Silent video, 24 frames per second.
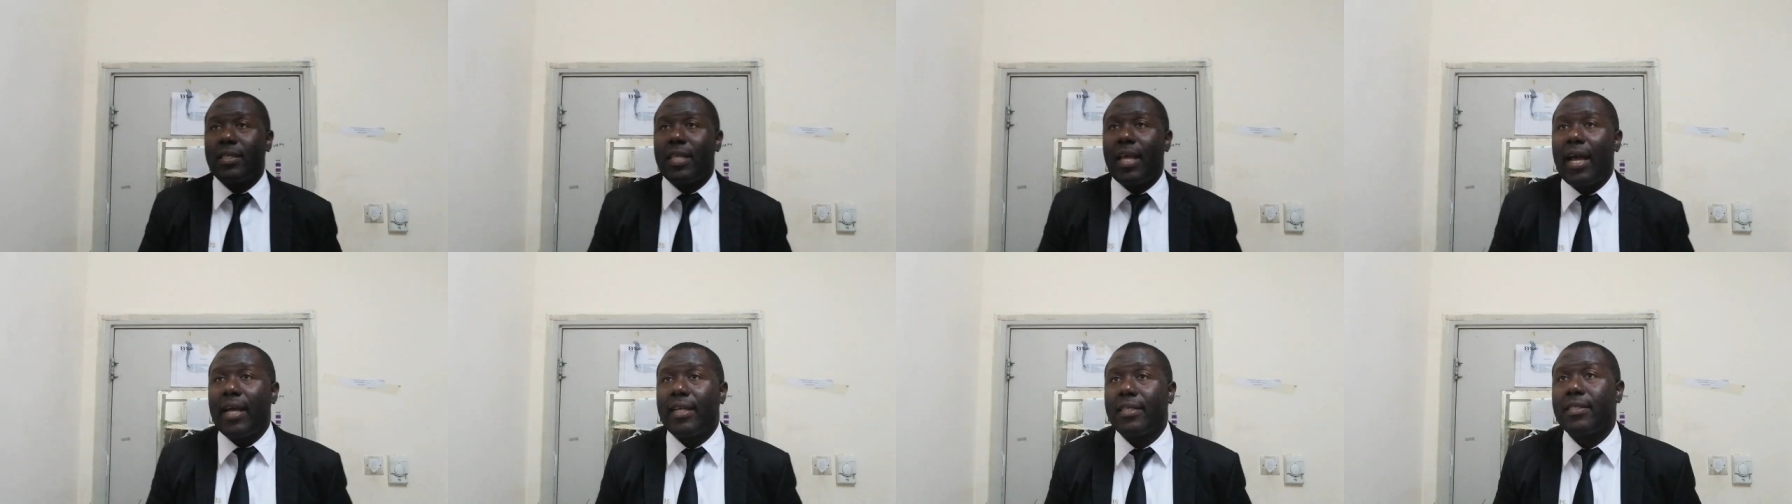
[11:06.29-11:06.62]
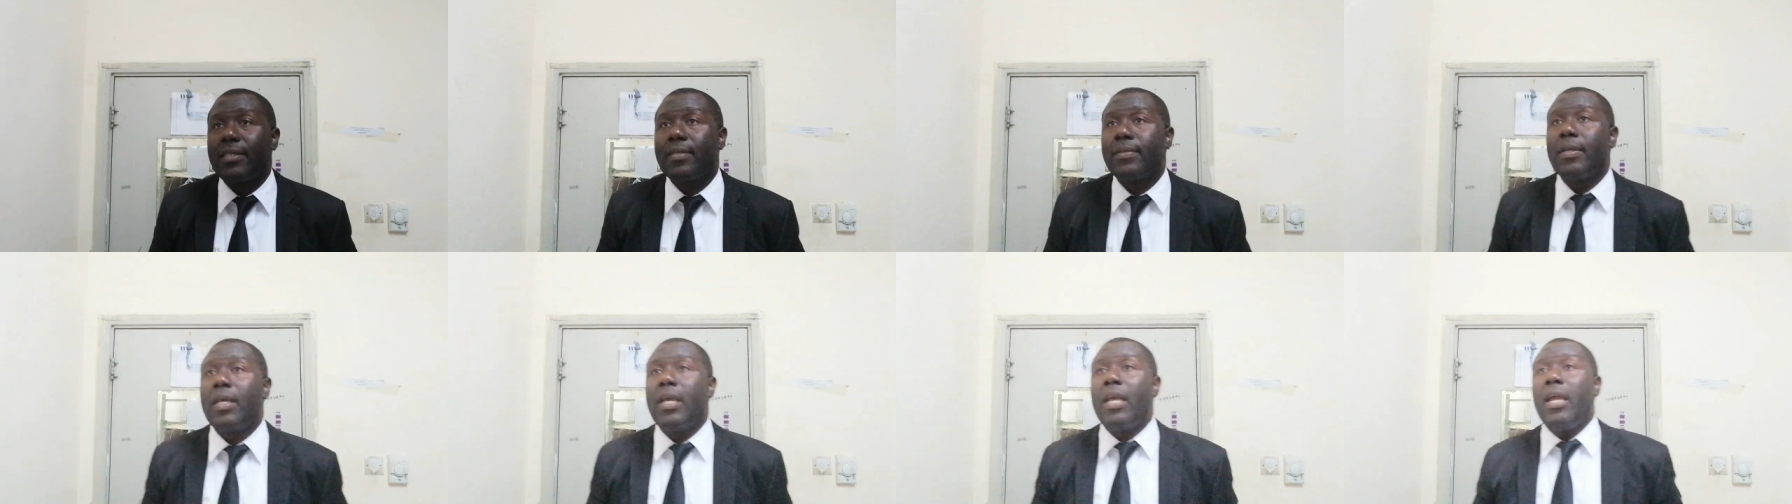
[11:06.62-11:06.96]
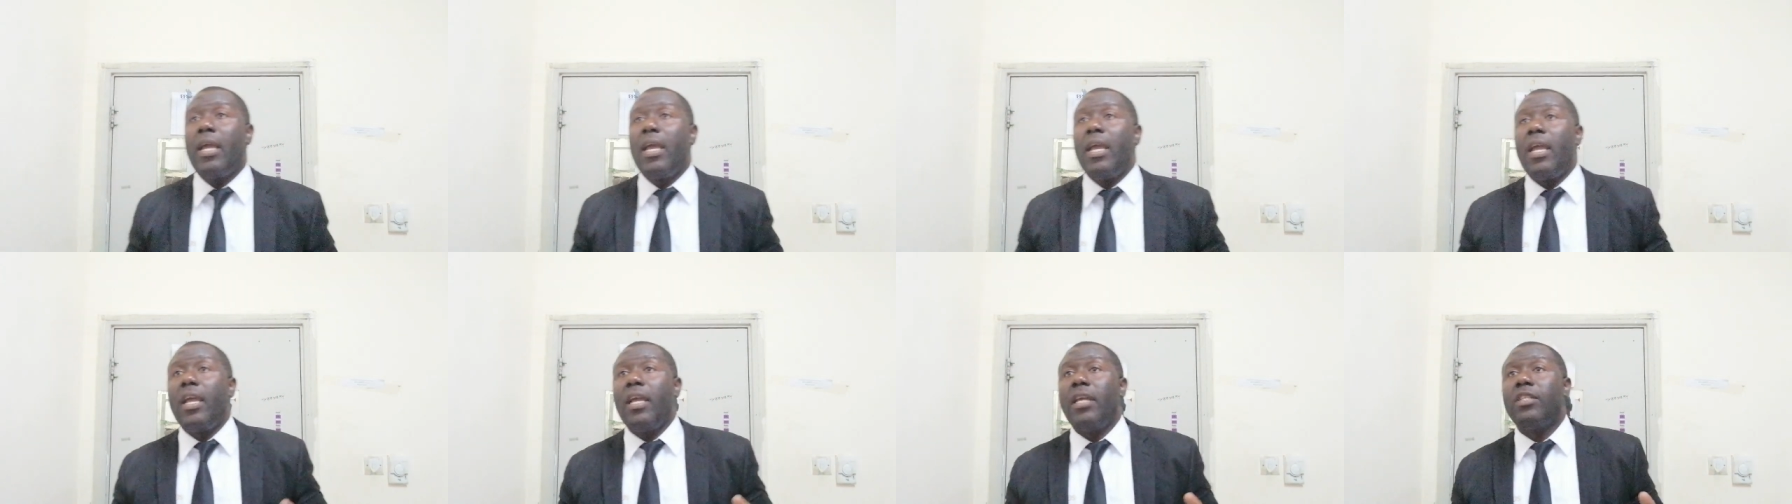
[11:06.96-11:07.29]
that
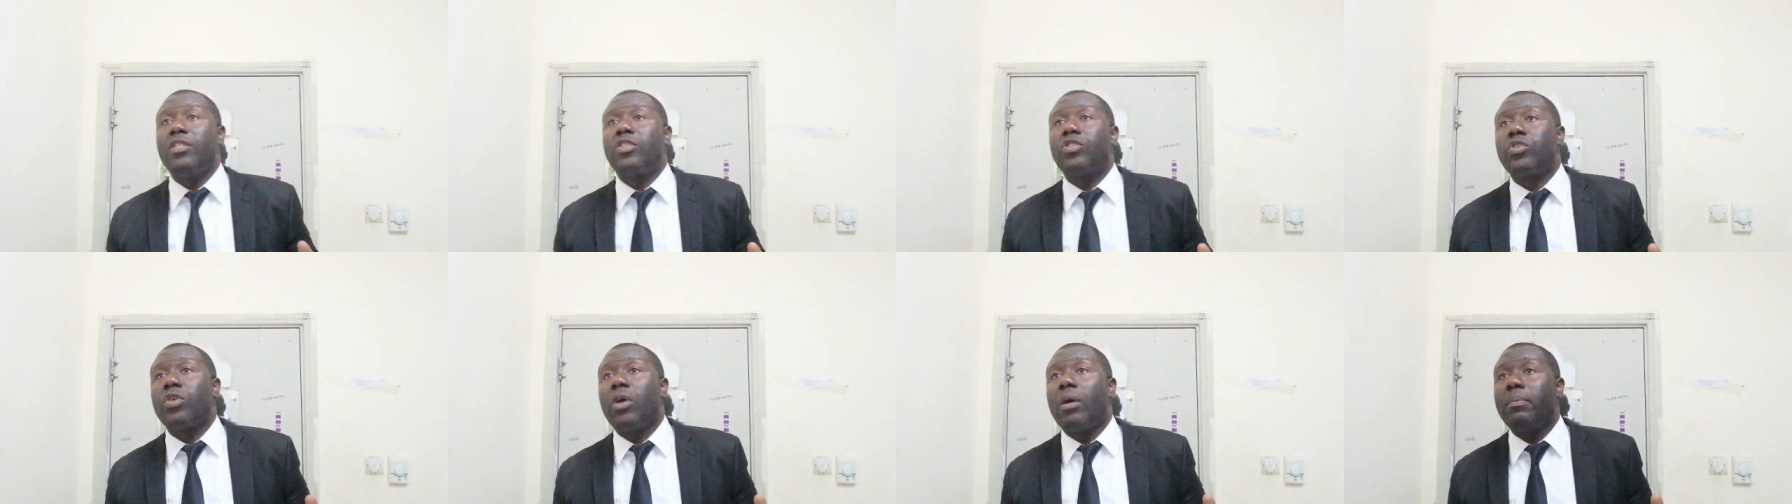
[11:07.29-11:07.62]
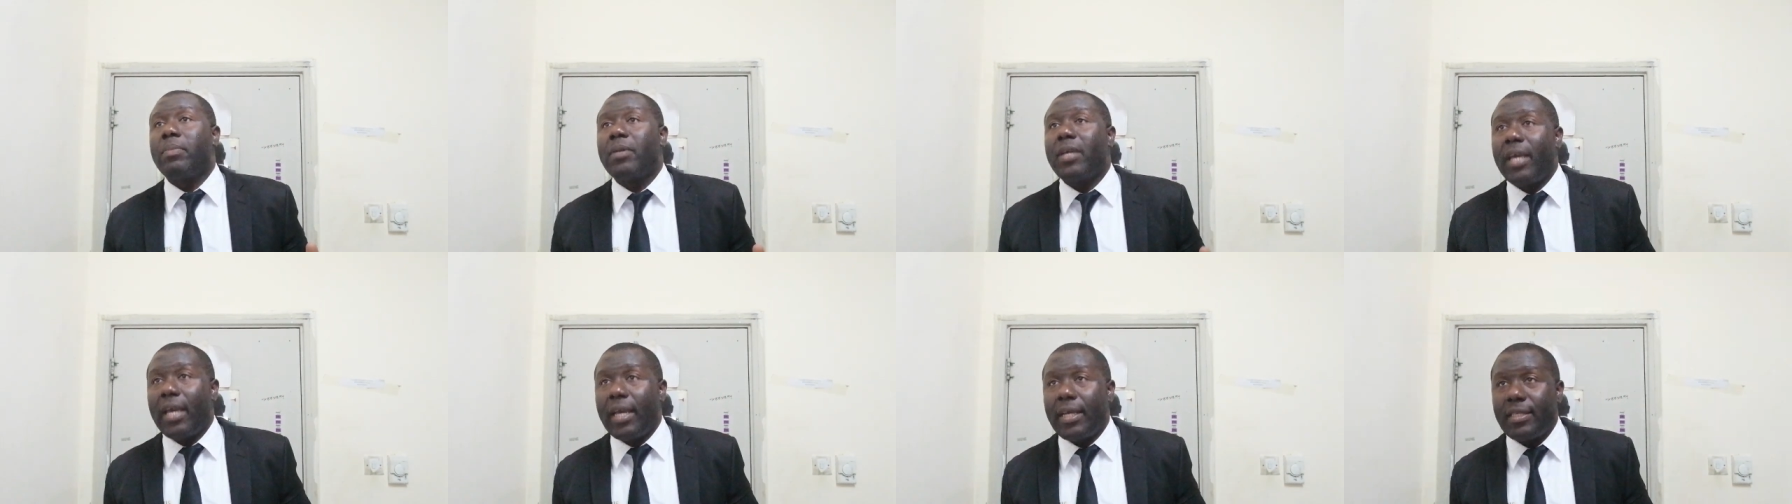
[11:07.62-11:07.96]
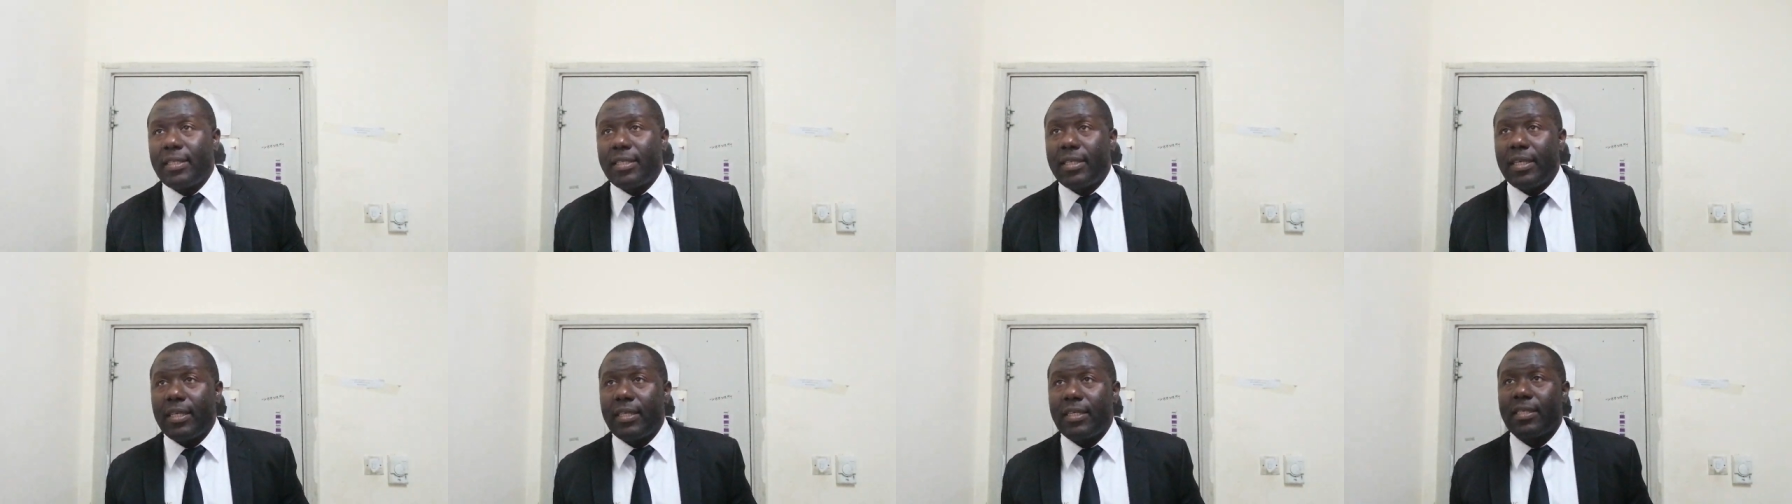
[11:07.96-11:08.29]
in some
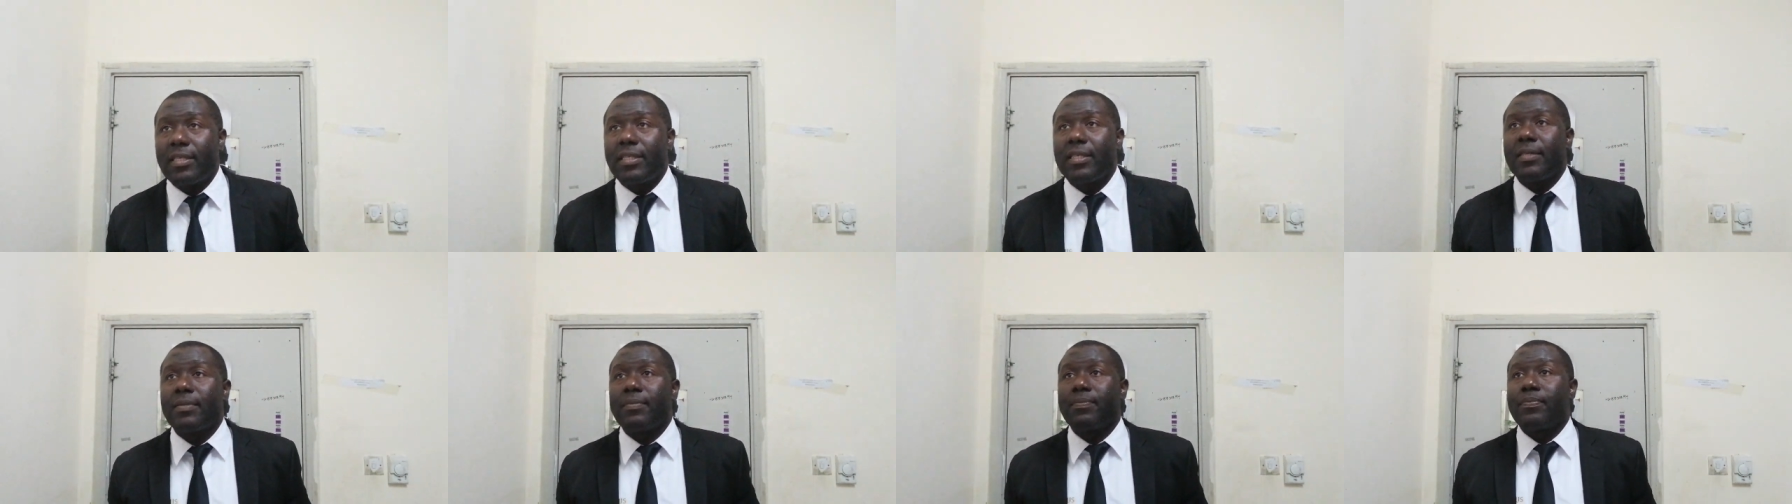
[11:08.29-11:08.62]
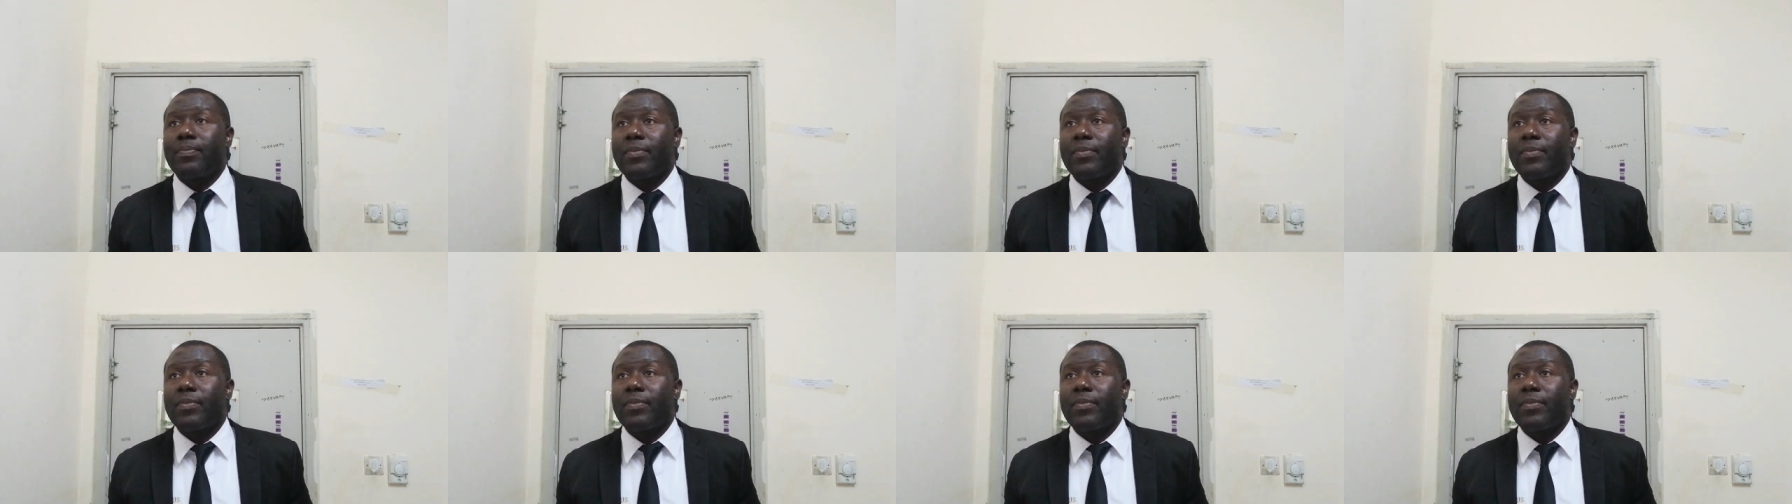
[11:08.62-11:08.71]
cases